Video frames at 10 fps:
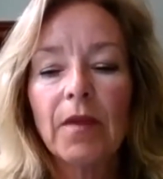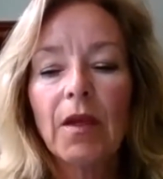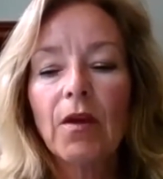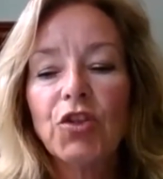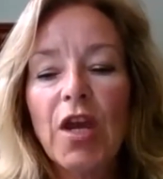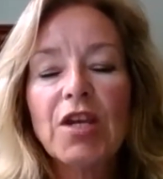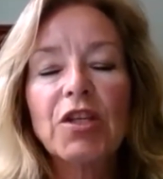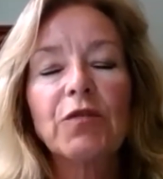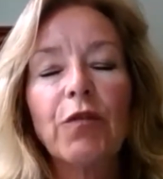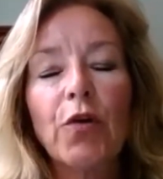change
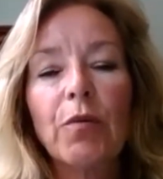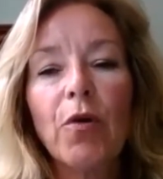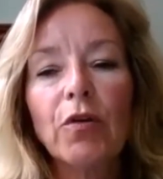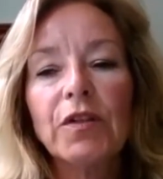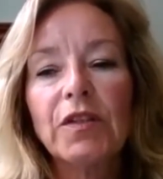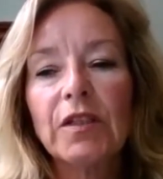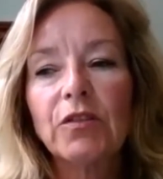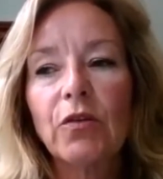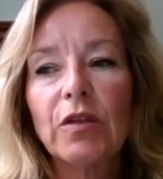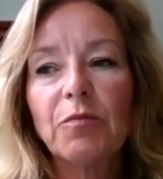its foreign policy.
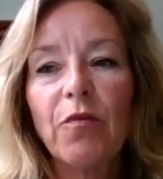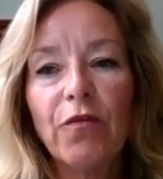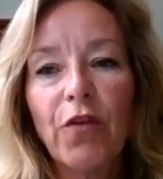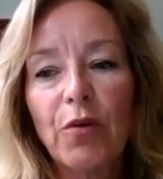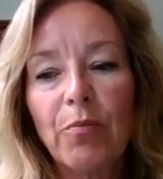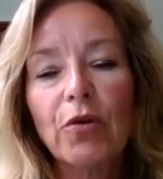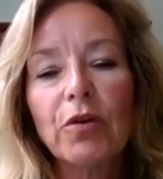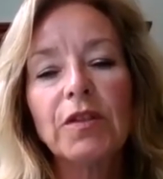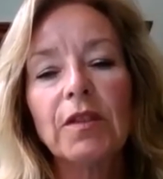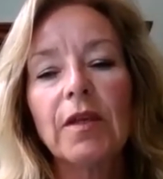So its foreign
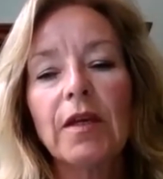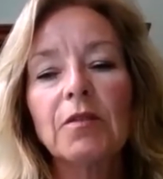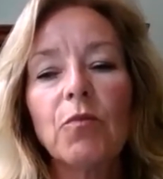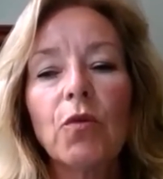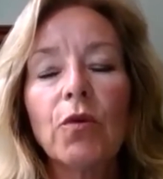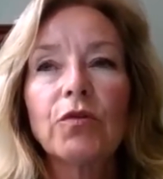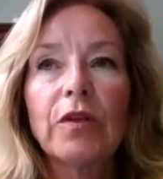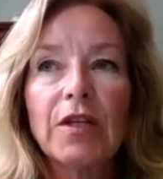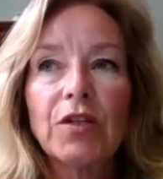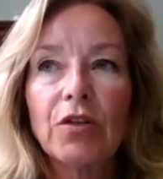policy takes more
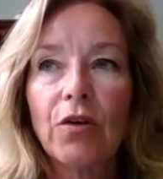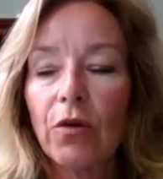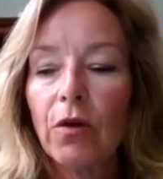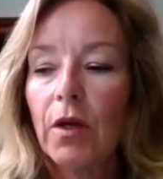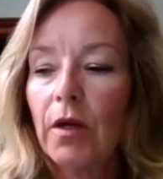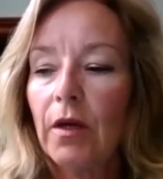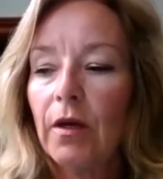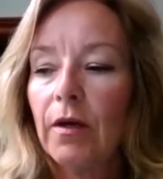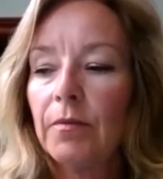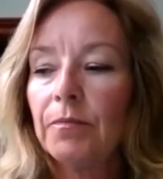traditional,
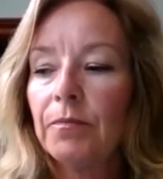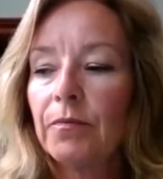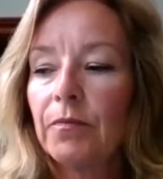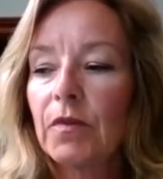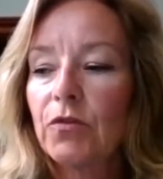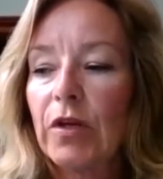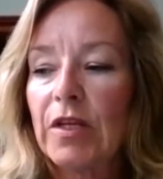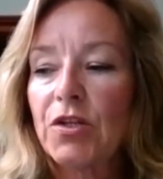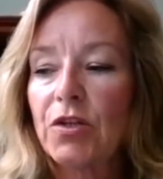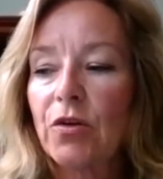
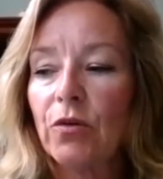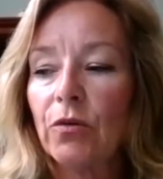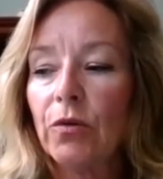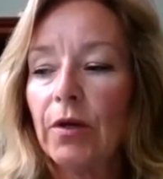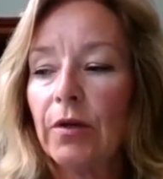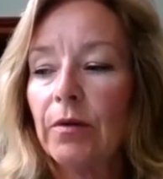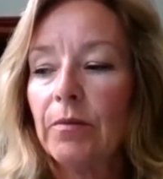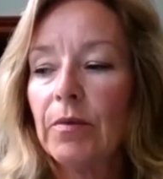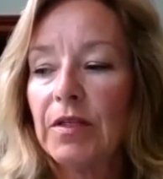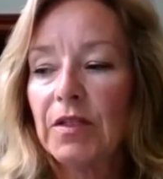
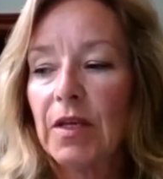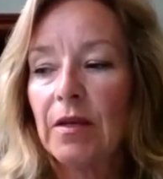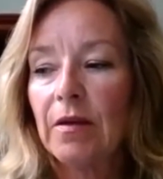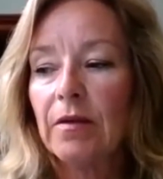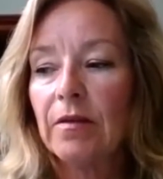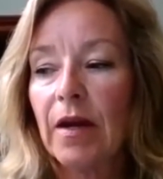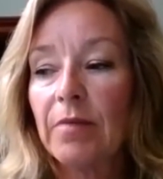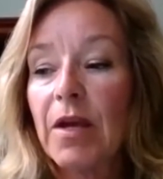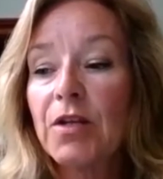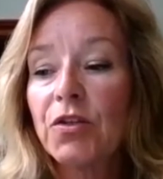let's say,
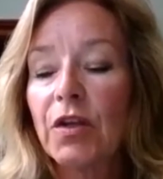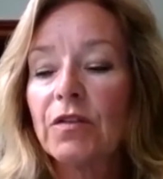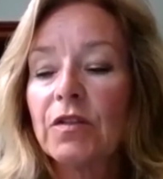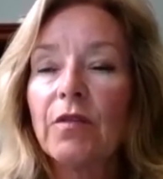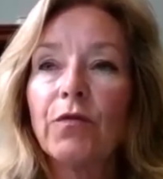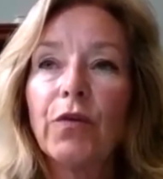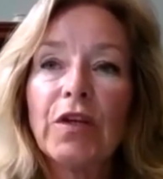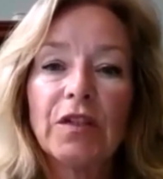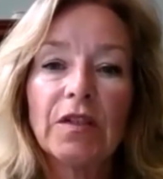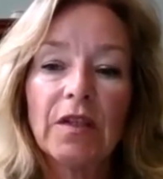dimensions. And for
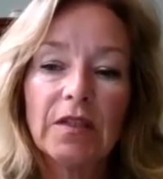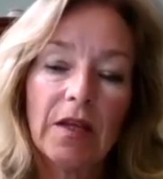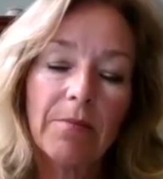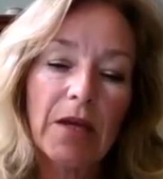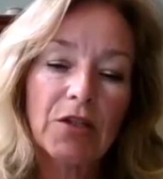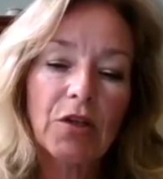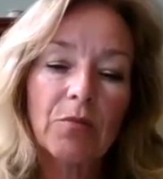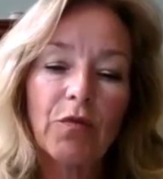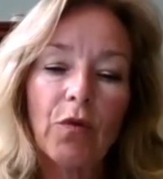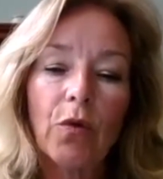instance, as I mentioned
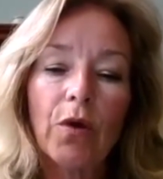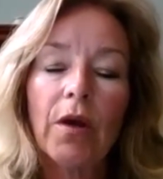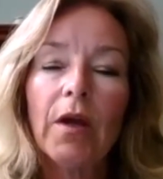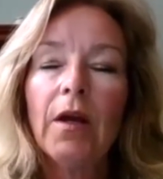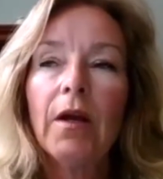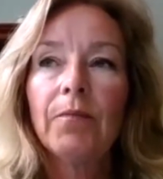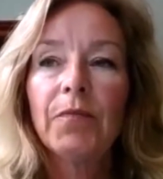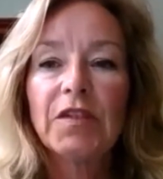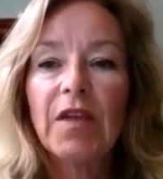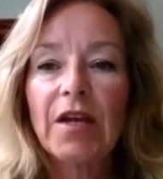before,
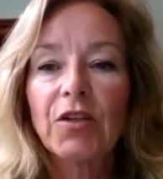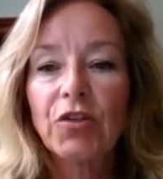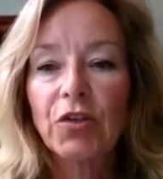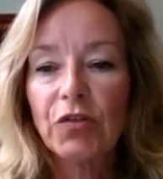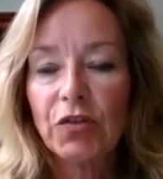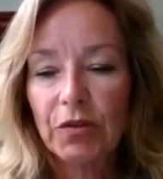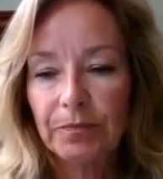the sanctions